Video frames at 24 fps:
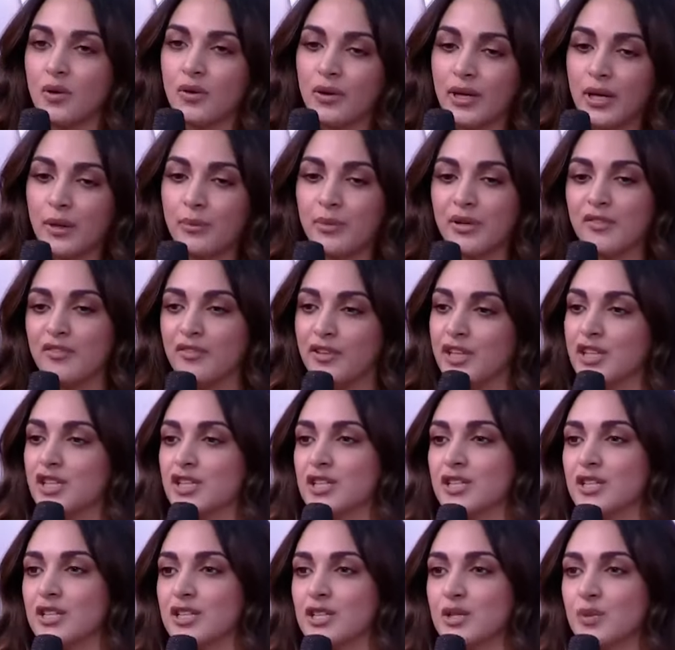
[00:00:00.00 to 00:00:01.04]
okay, we finish
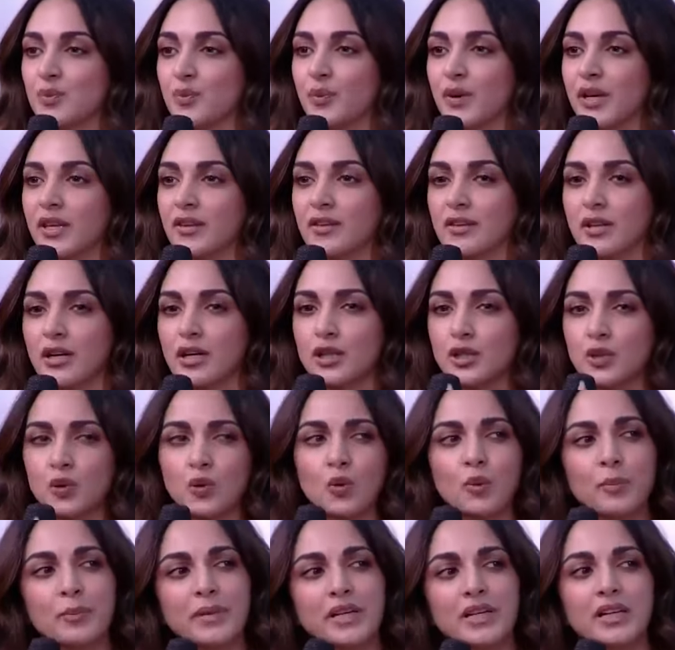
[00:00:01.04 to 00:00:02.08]
this with a
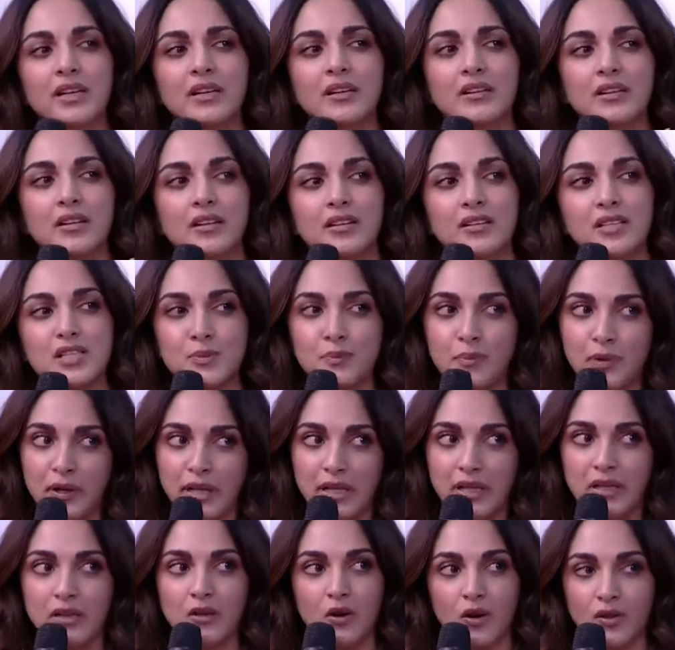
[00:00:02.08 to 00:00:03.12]
2-minute
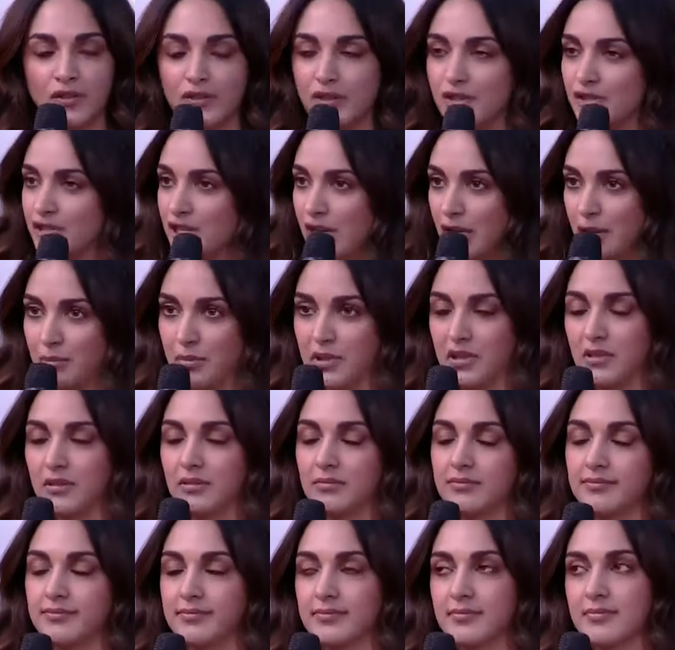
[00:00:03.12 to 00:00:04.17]
sprint on the treadmill.
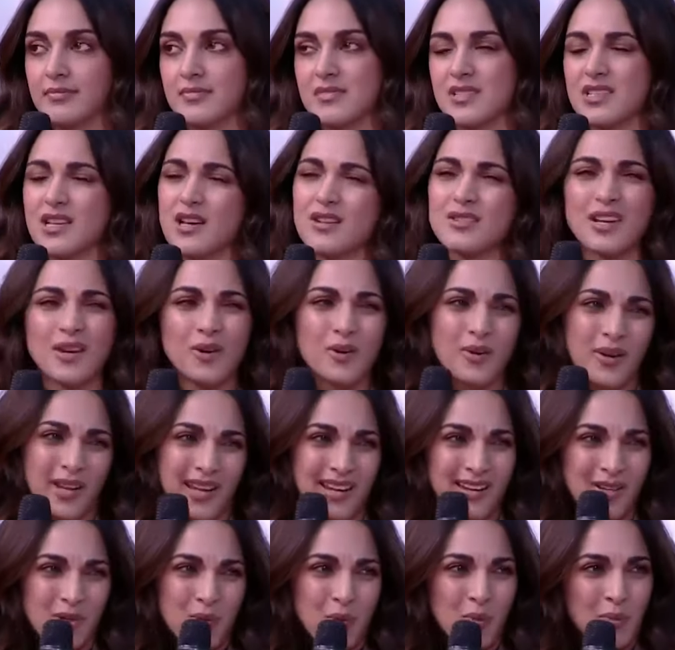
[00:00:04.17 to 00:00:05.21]
So I was like,
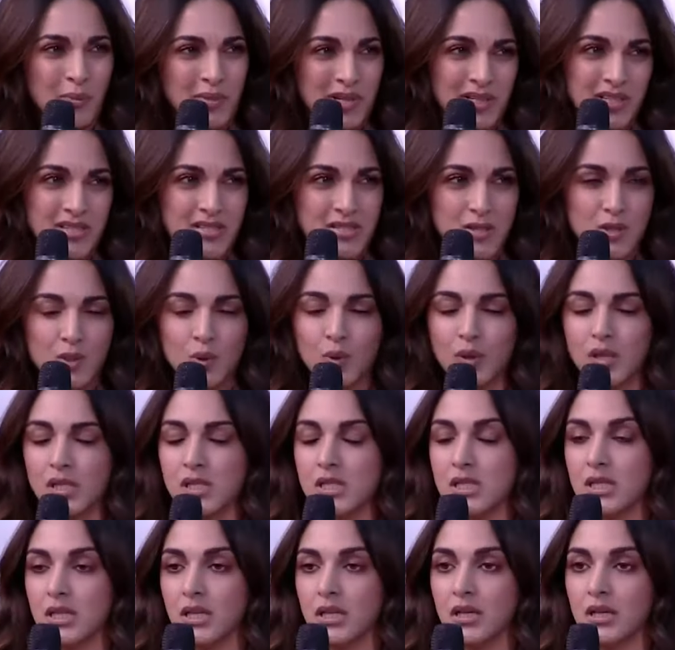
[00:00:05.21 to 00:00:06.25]
okay, 2 minutes, it's so
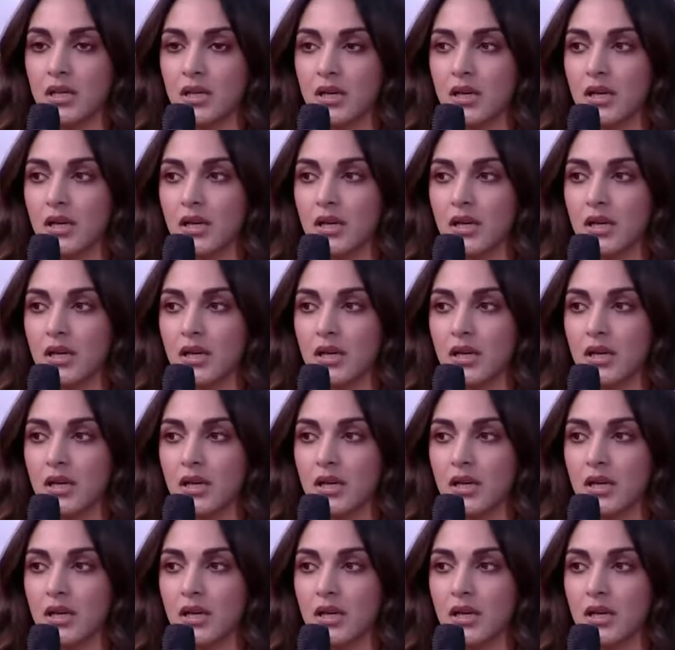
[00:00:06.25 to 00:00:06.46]
easy.